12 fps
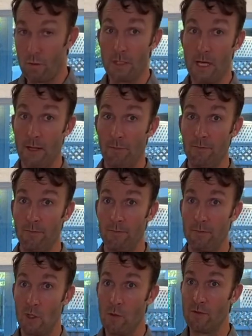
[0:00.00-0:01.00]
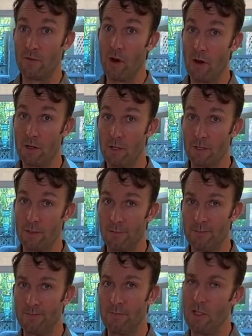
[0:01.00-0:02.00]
We're set in terms of garnishes.